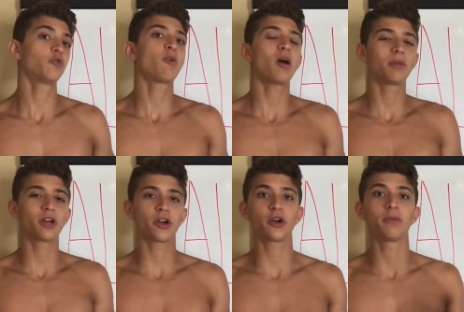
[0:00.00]
You've probably
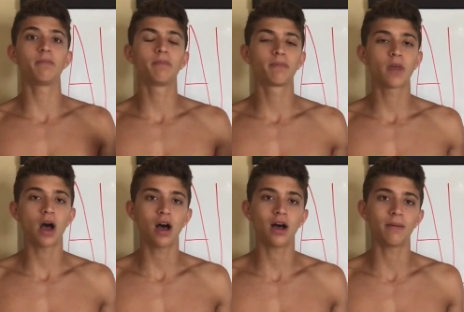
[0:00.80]
heard
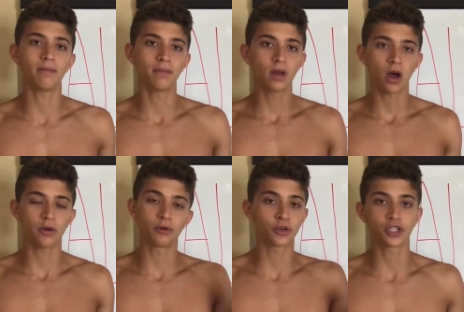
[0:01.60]
um,
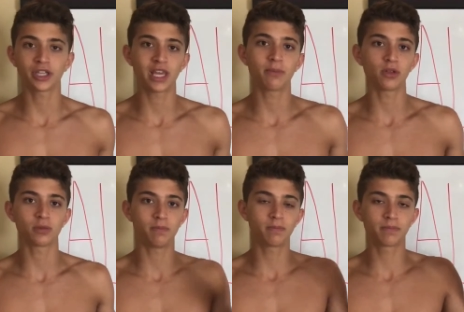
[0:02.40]
on nutrition
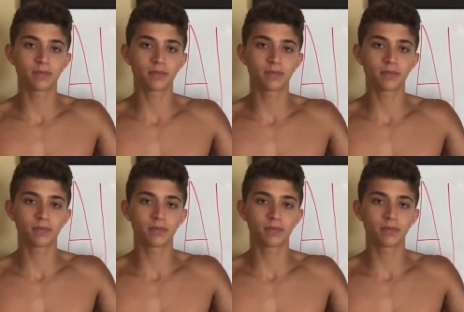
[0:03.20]
labels,